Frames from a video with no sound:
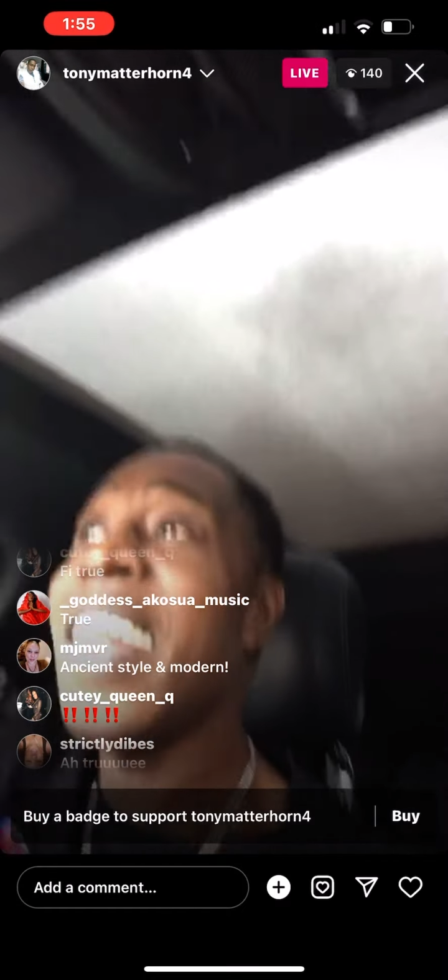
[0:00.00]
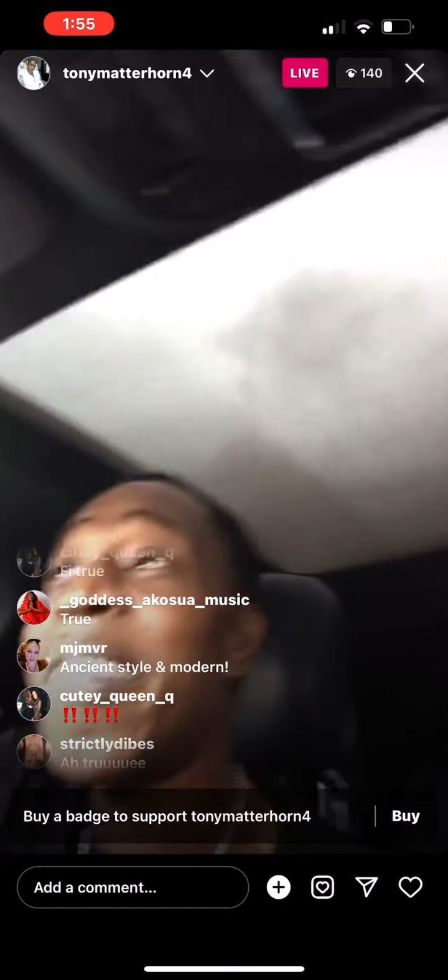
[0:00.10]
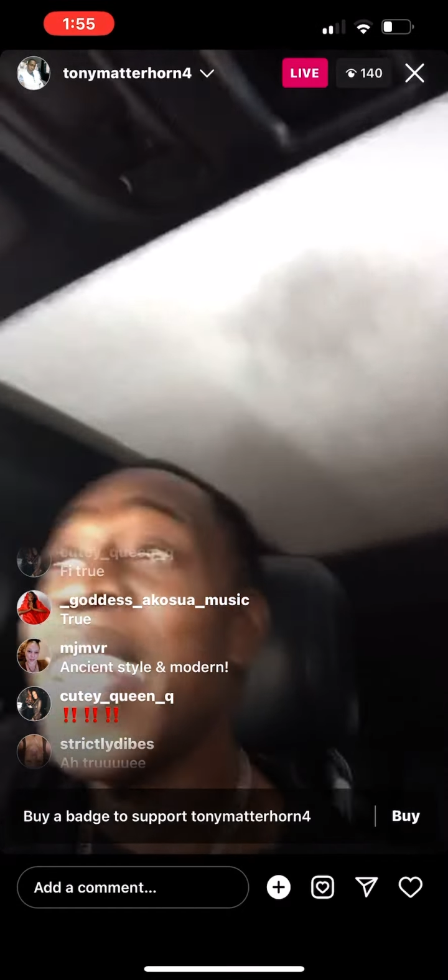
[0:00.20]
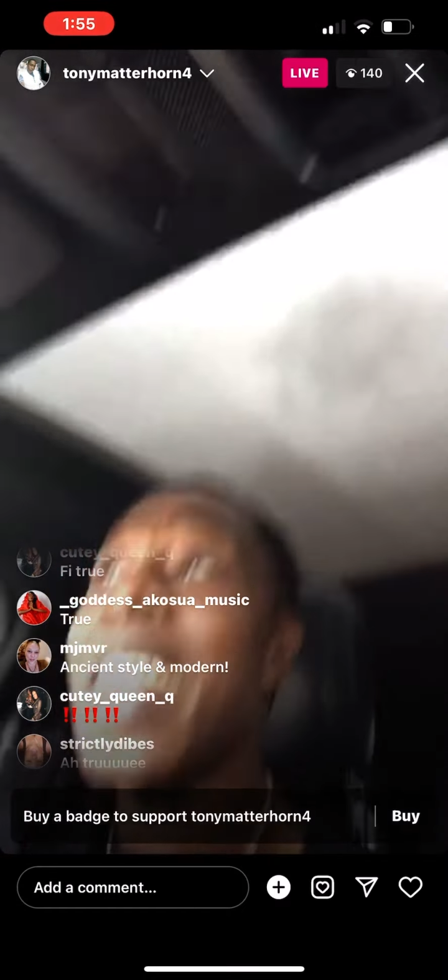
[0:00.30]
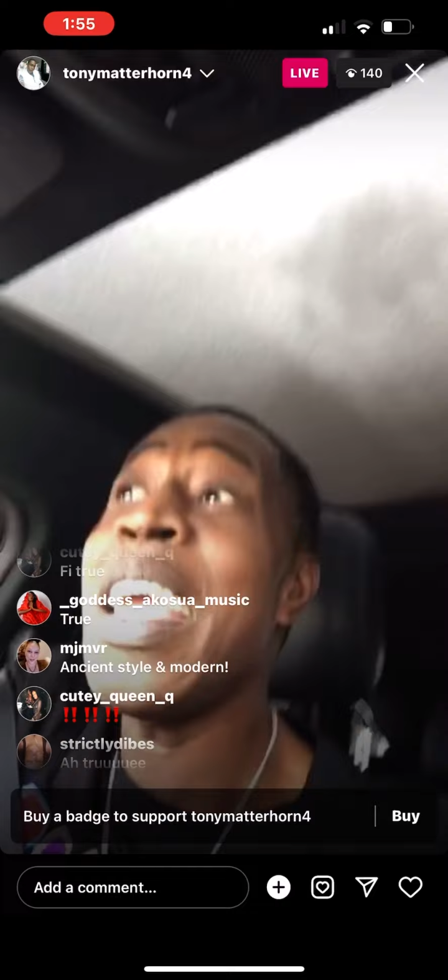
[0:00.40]

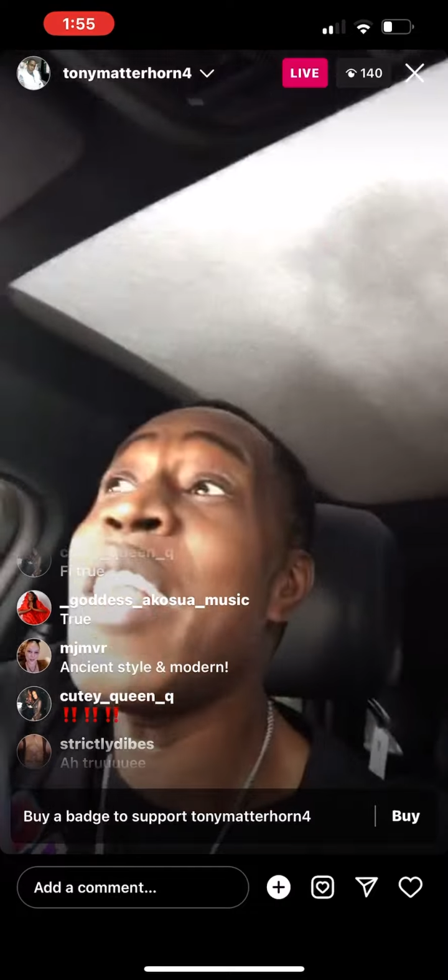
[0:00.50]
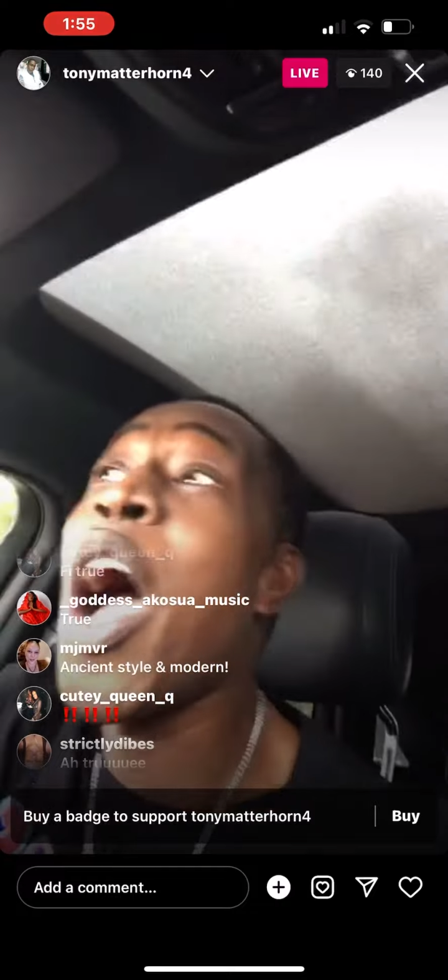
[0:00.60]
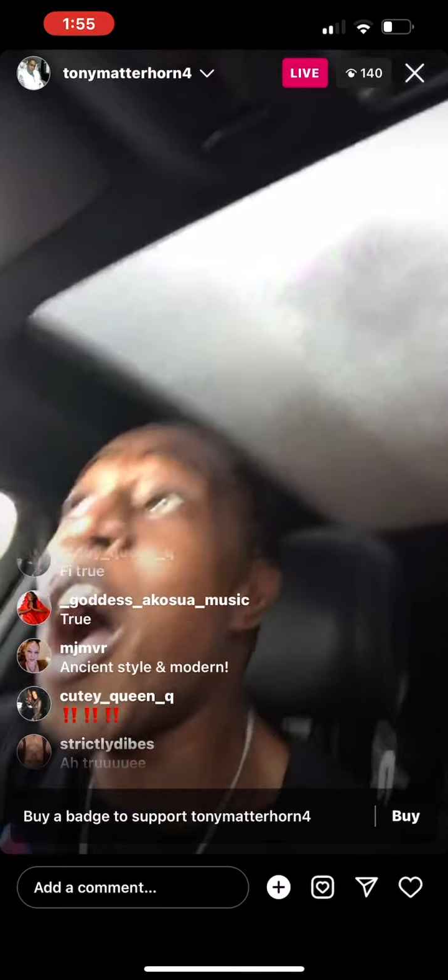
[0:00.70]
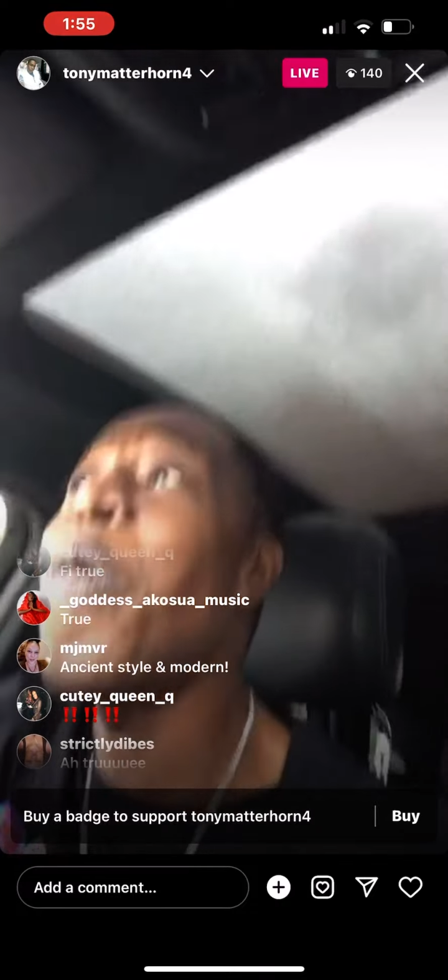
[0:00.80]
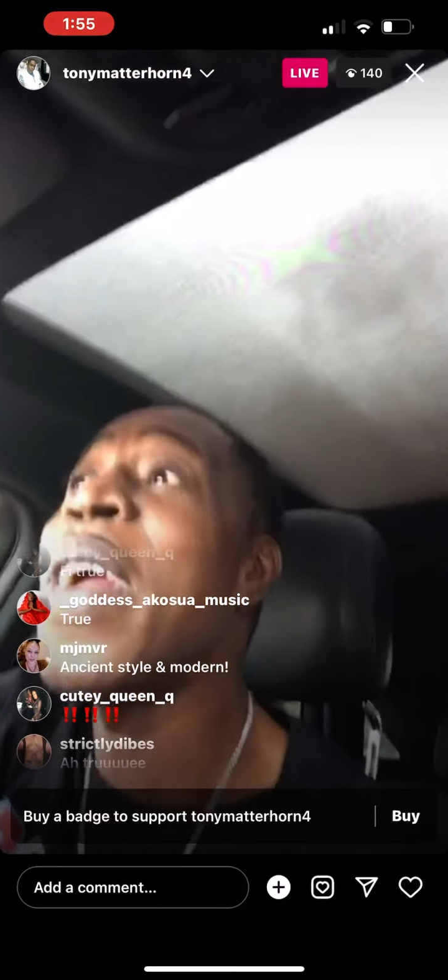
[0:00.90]
You see,
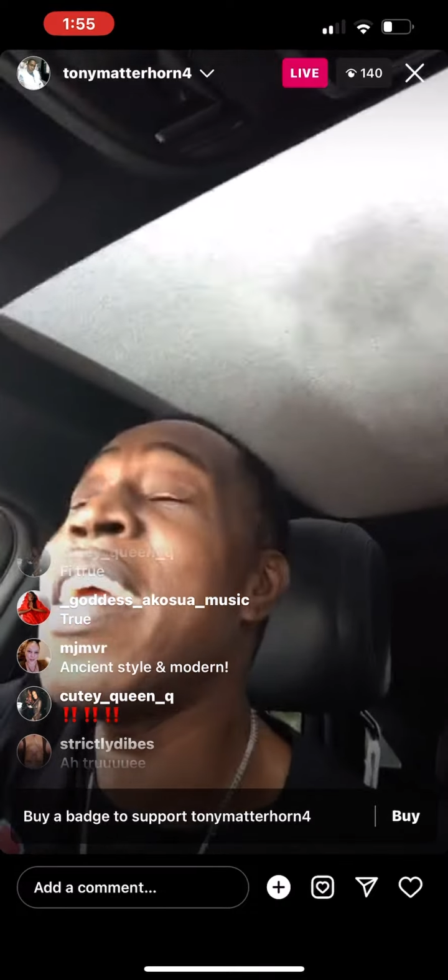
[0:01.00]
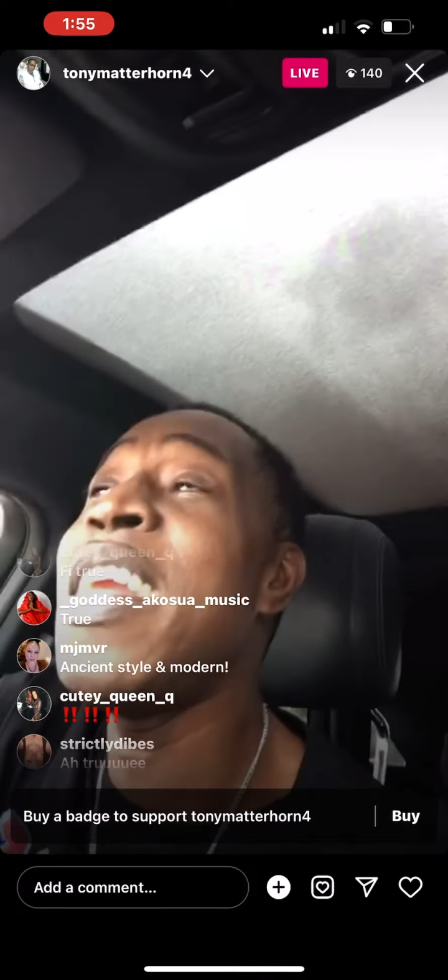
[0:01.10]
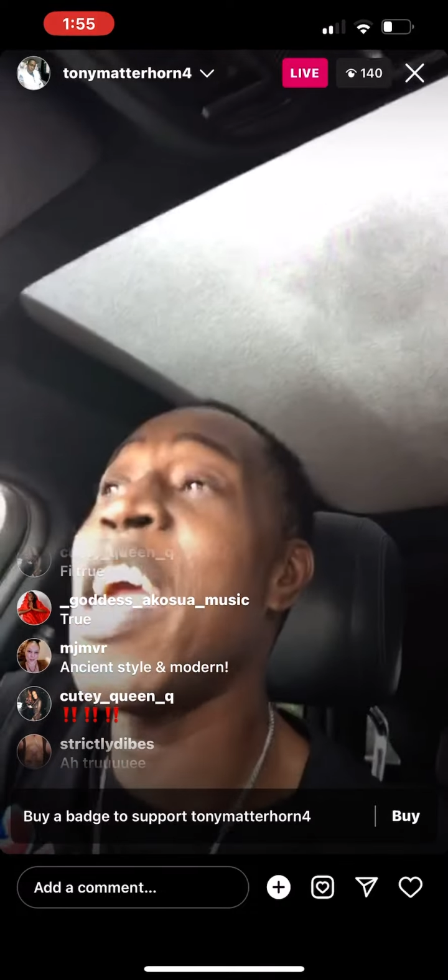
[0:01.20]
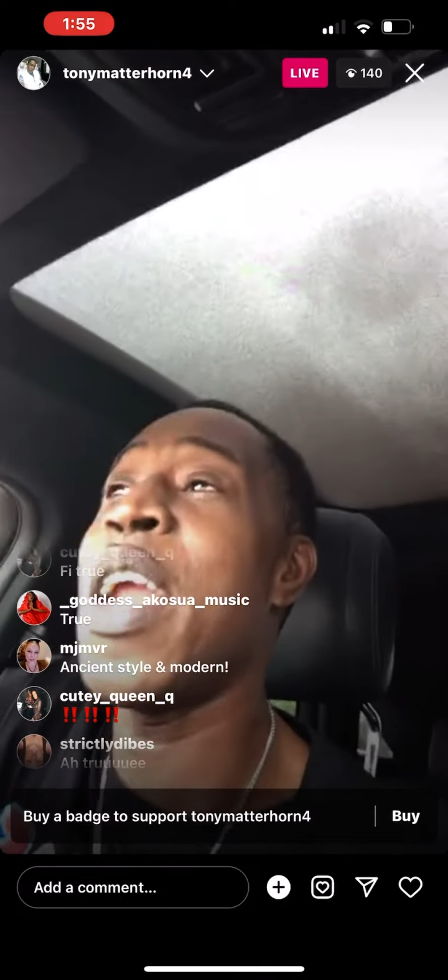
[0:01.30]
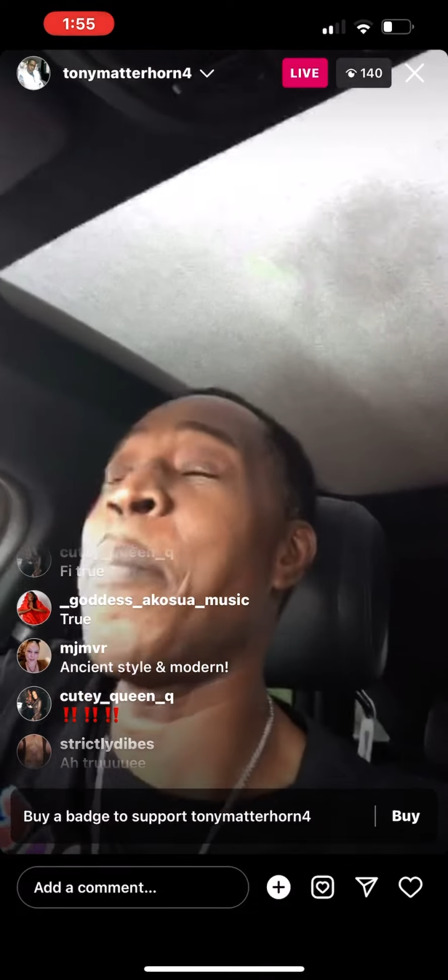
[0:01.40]
it
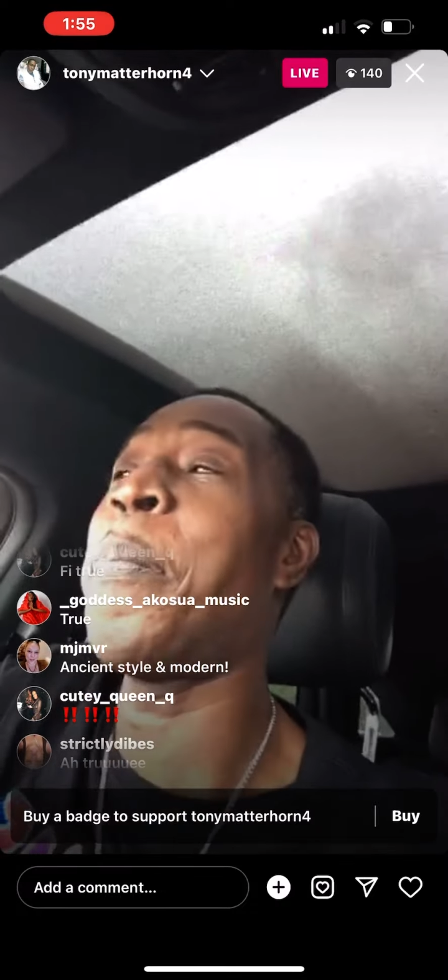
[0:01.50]
already there.